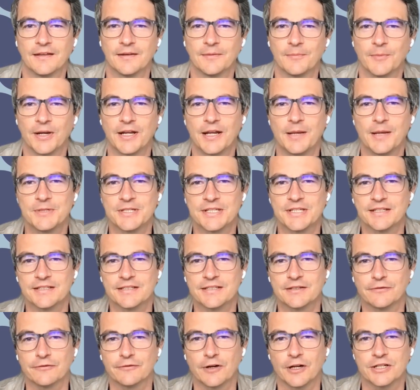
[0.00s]
My name is
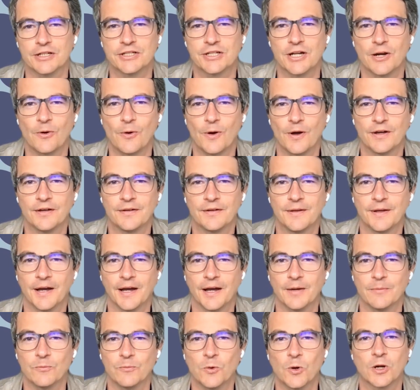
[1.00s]
Christoph Aschauer.
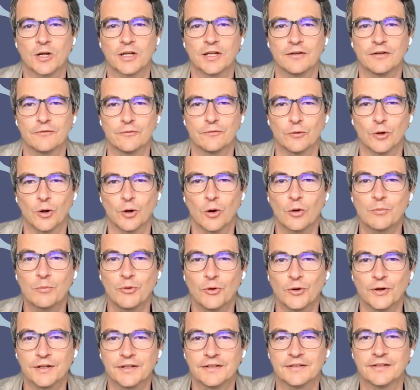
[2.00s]
I'm working for
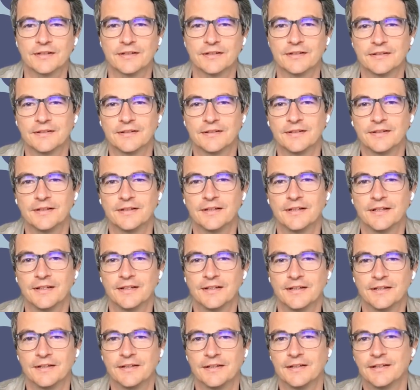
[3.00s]
LogPoint
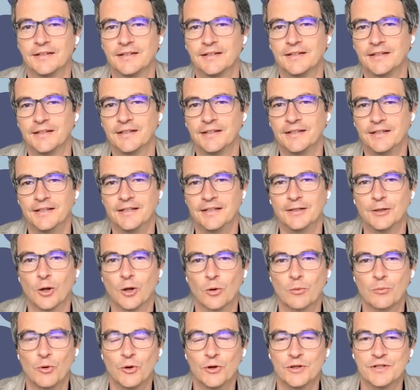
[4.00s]
in
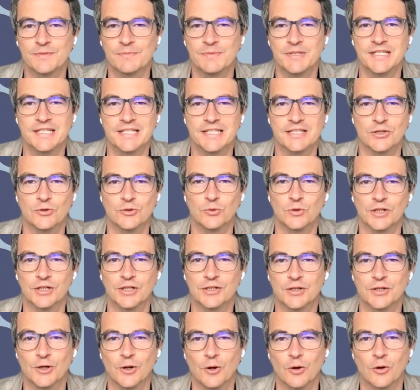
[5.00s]
LogPoint's business
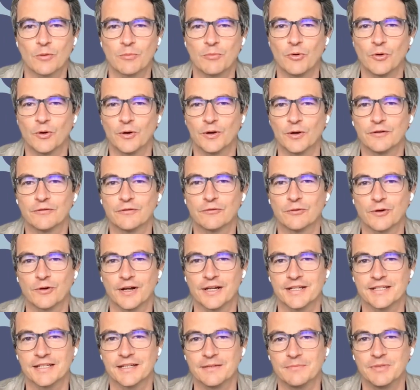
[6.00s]
unit, LogPoint
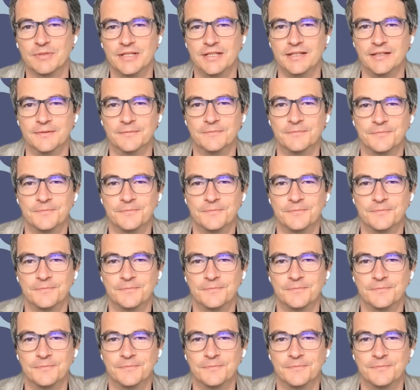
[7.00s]
for SAP.